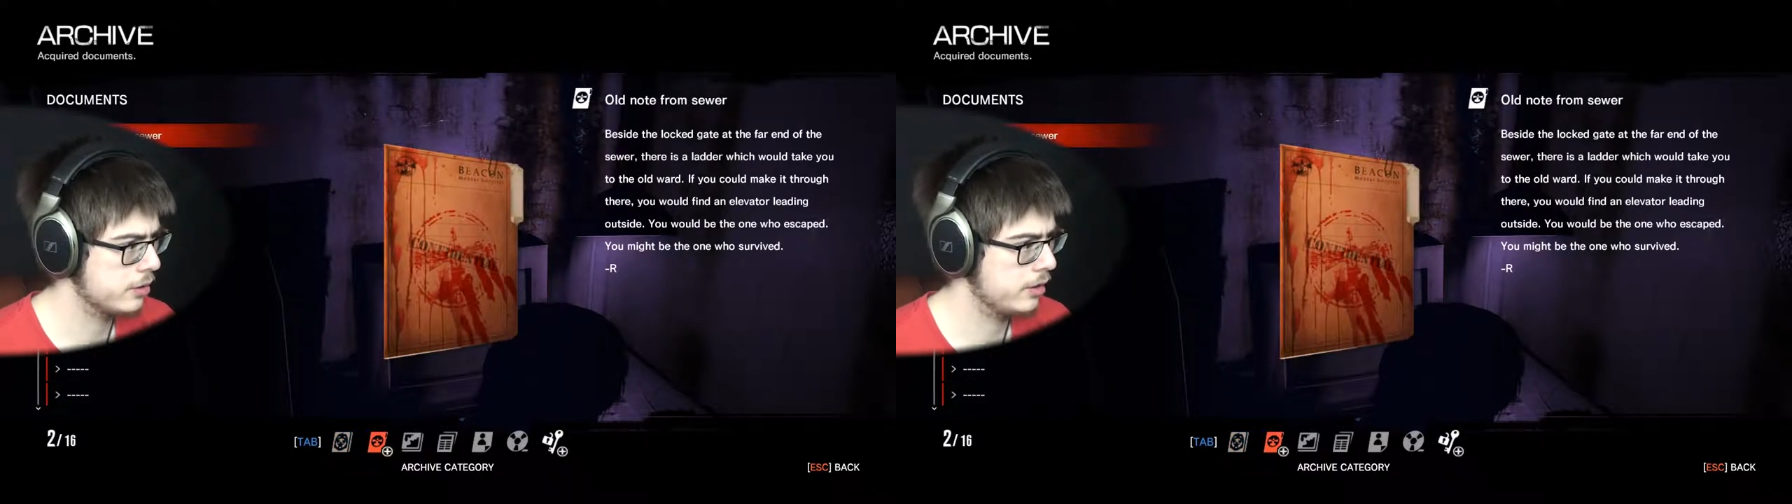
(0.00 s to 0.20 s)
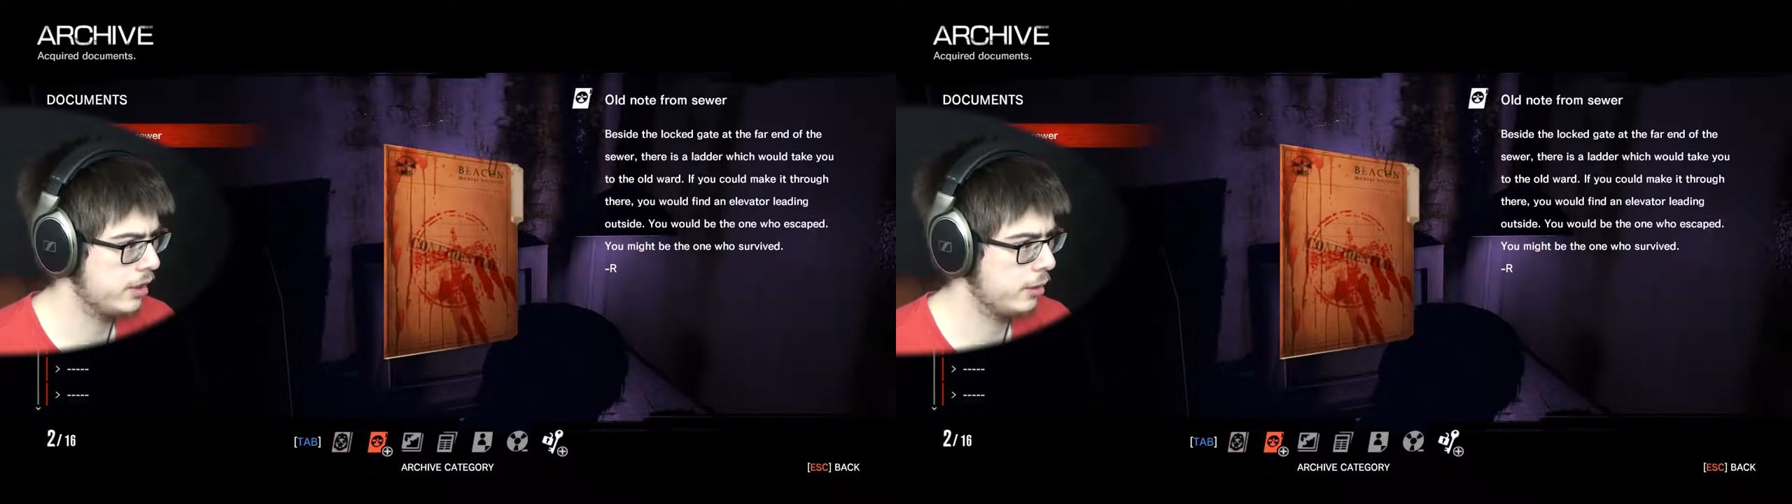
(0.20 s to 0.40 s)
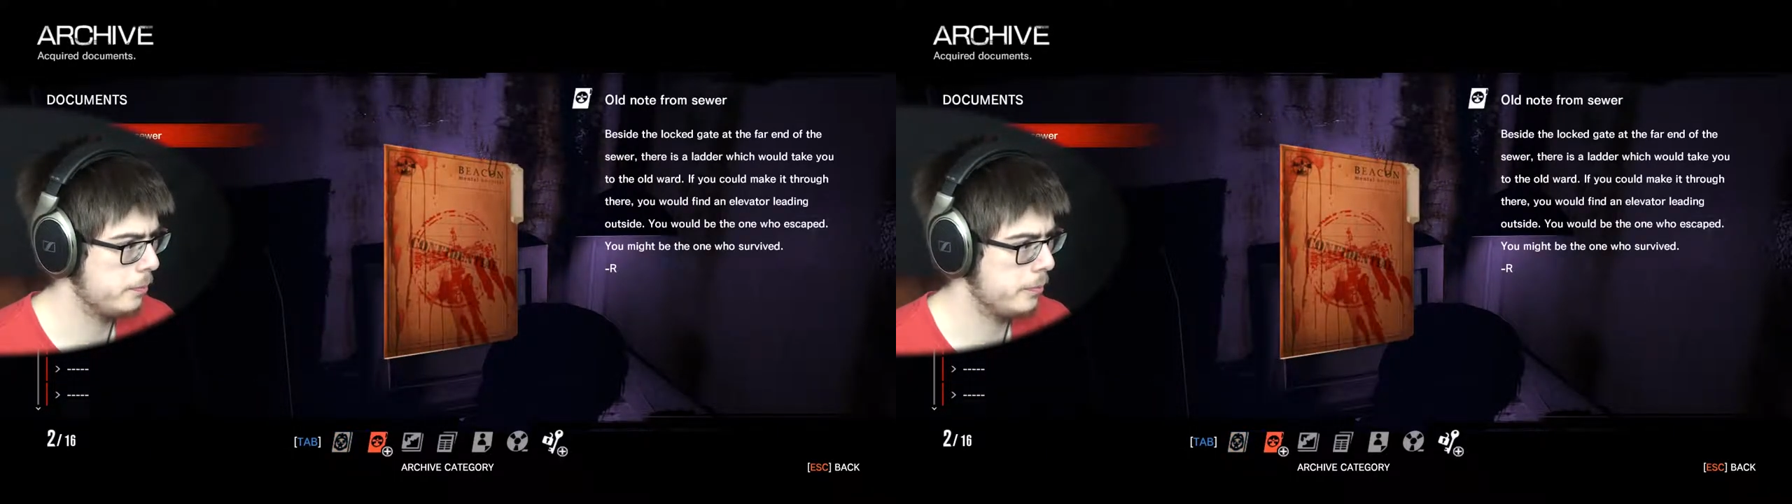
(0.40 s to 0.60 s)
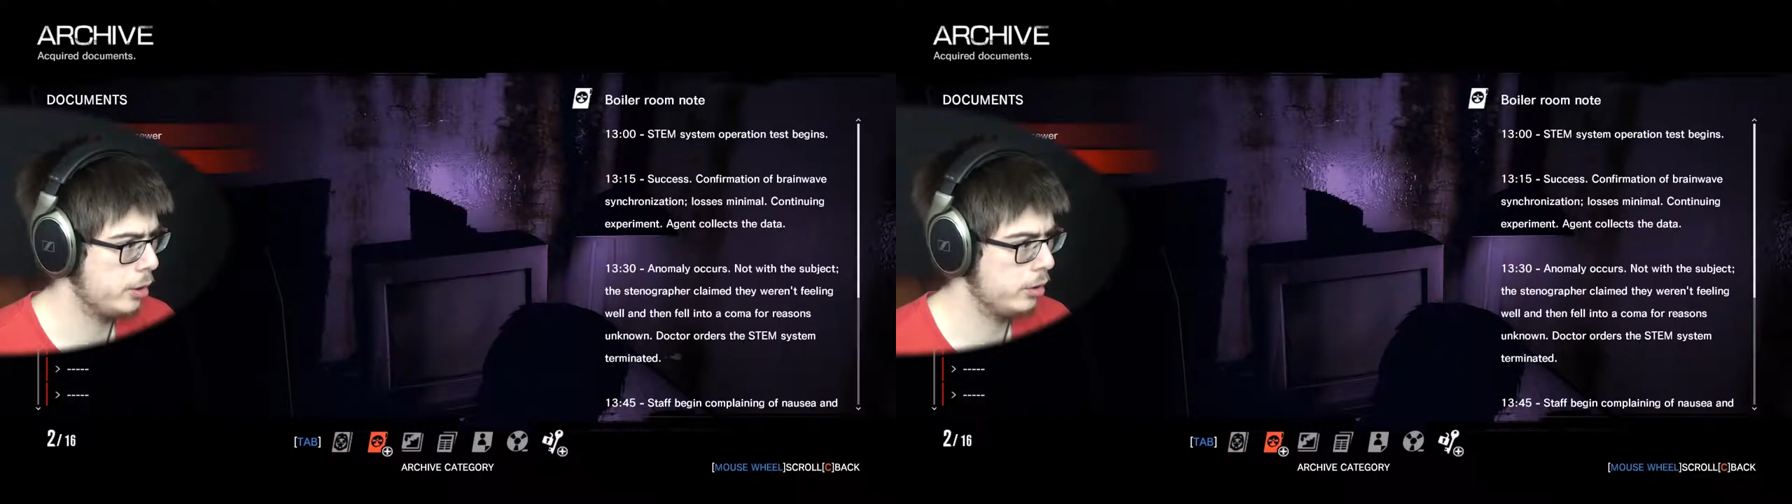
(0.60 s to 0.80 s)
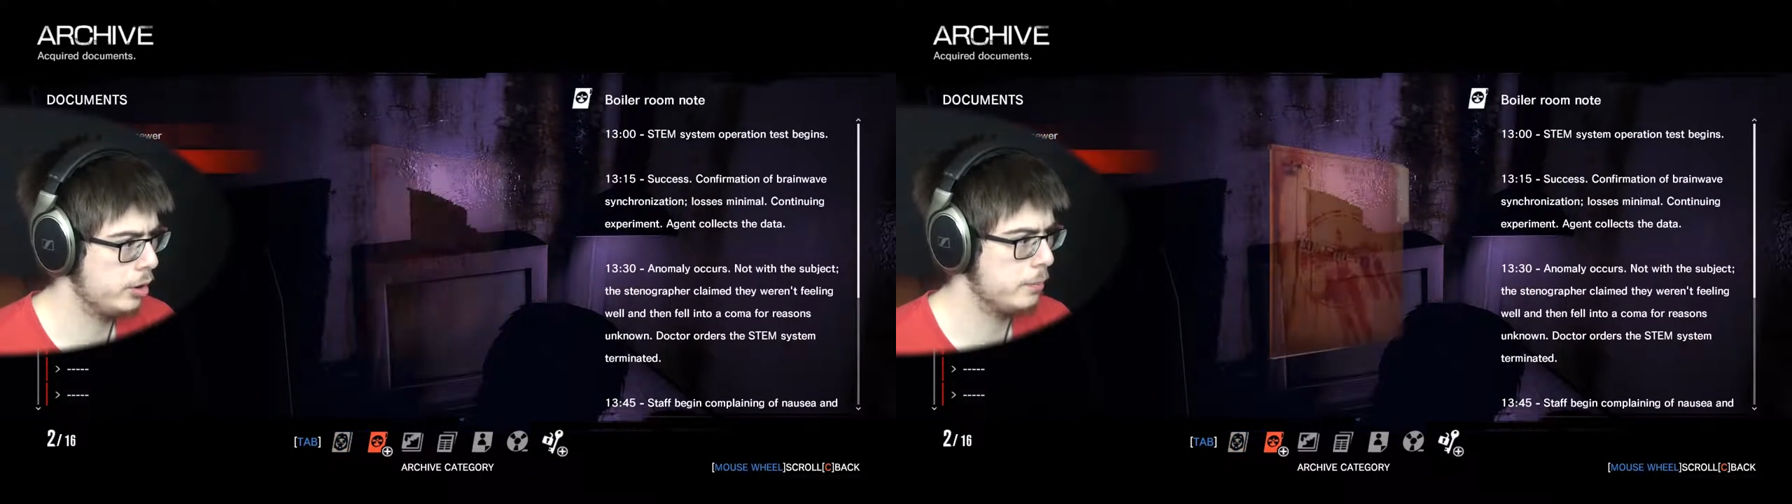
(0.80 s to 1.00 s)
Okay, there you
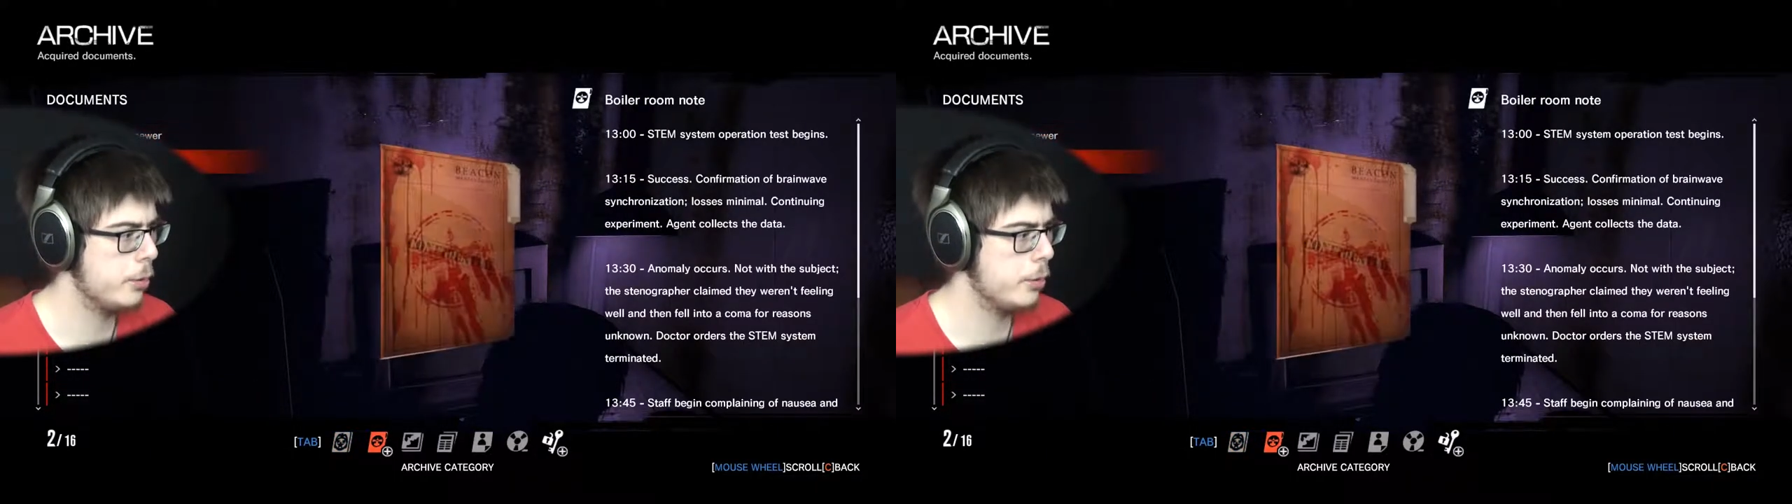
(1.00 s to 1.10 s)
go.